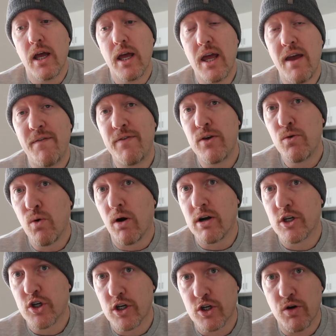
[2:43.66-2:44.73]
if you
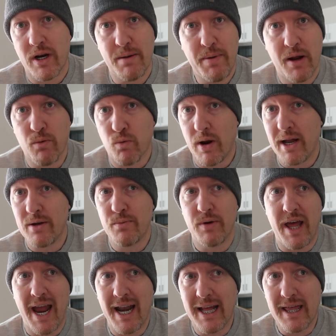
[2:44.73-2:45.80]
are just trying to pay rent
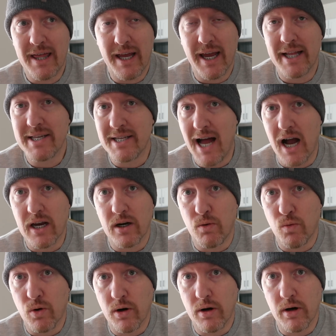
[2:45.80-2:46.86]
with anything, it's not
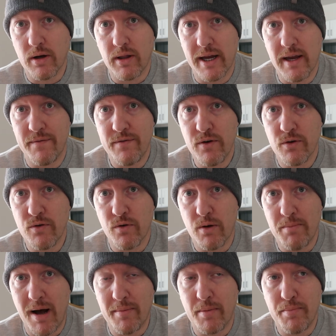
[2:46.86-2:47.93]
gonna work. Like if you're doing a
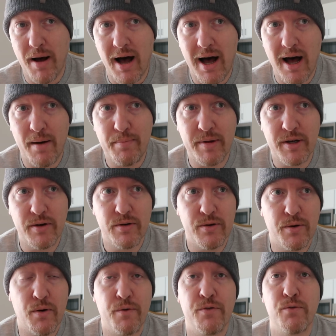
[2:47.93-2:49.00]
mom and pop and
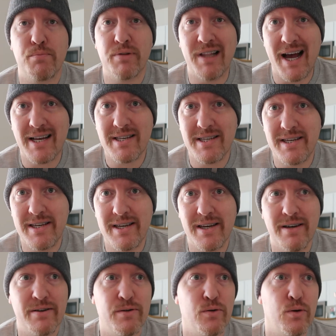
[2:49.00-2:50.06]
you're going through
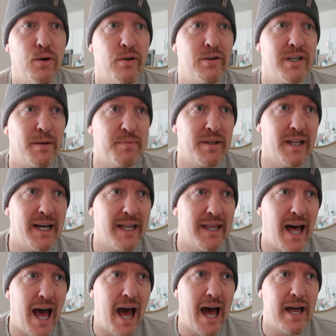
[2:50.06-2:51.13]
plastic or something like
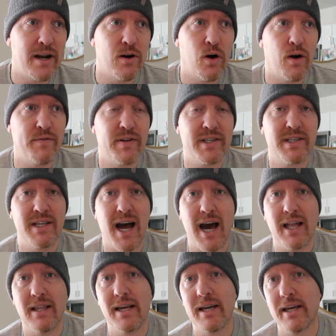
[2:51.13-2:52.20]
that, or if it's
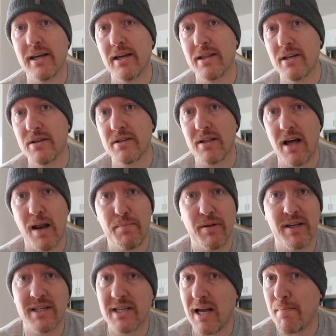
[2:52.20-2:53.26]
not, like, there's a lot of
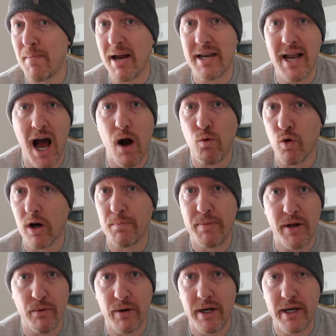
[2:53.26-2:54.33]
places that might not work,
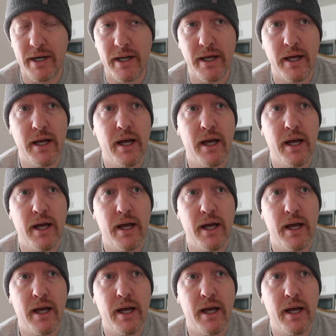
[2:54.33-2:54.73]
period.